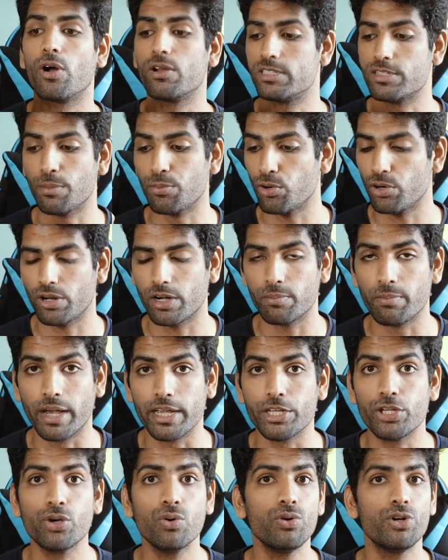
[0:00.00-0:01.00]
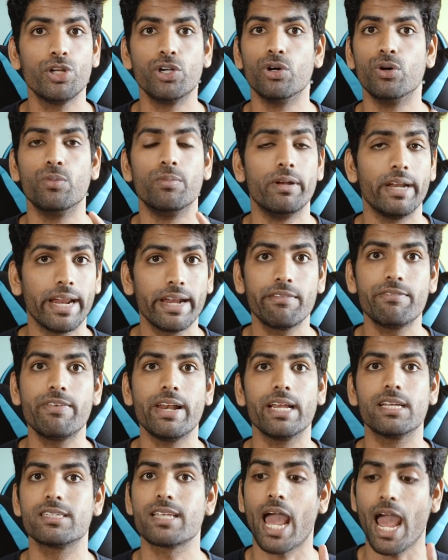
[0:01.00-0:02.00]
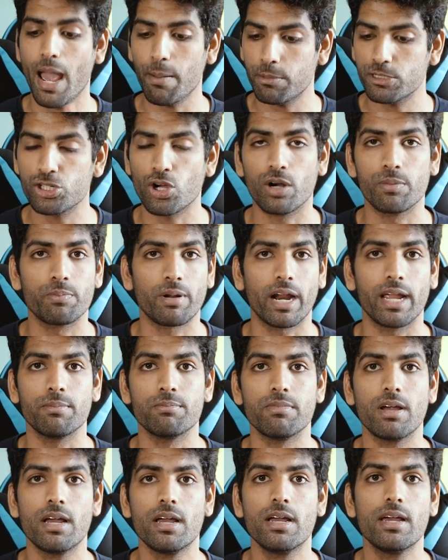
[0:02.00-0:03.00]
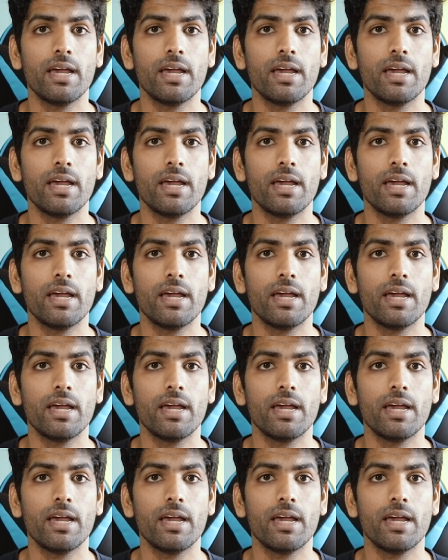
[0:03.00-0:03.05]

supported by YouTube, Netflix, Amazon Prime,